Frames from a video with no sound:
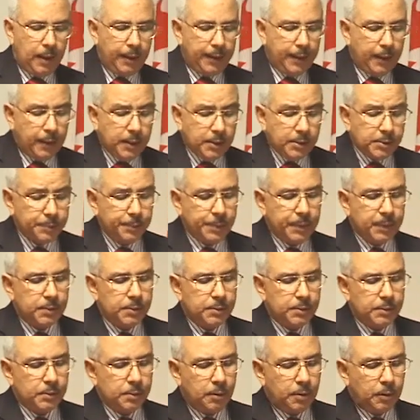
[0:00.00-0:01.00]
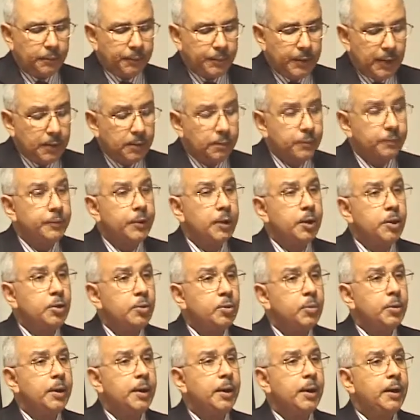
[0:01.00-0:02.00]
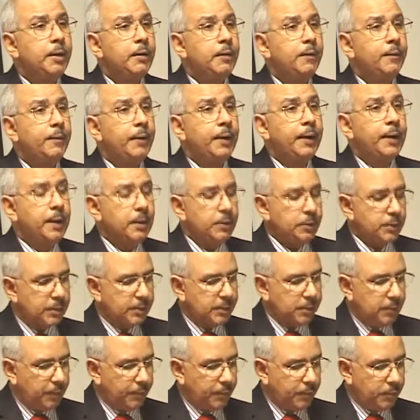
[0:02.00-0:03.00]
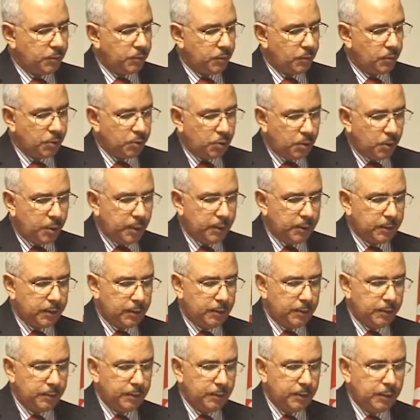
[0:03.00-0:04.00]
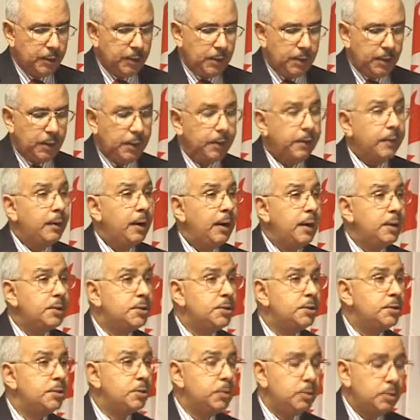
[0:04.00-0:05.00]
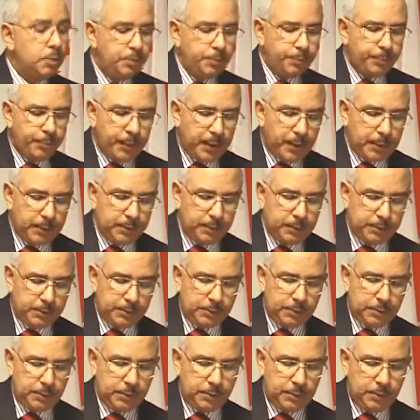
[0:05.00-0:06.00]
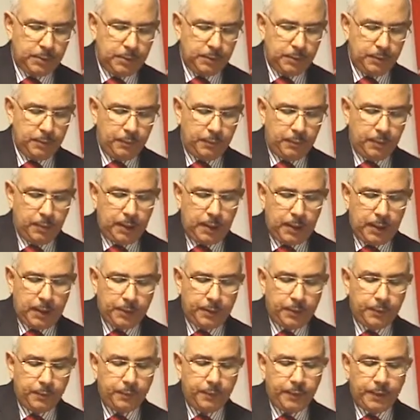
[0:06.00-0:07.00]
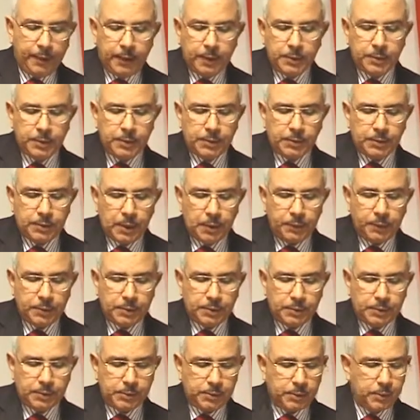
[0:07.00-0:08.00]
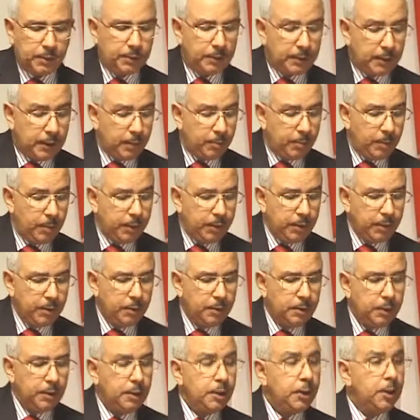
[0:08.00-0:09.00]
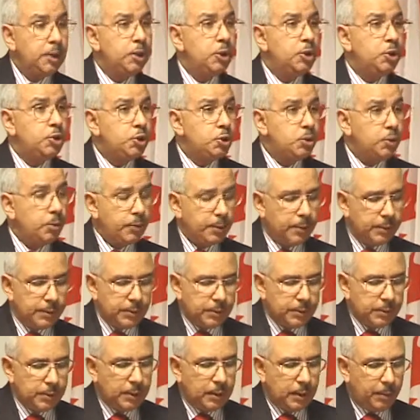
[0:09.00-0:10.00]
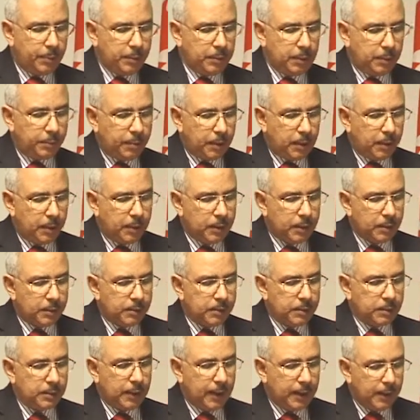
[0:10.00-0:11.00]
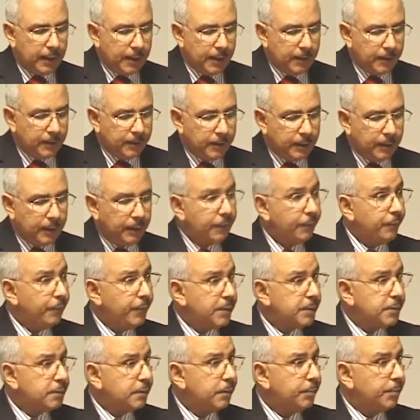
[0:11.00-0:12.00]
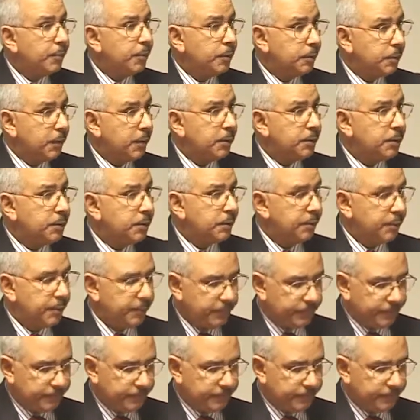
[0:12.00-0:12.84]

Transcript: and aspects of that of the UK Financial Services Authority in relation to good practice for other financial services, namely insurance, capital markets, and investor protection.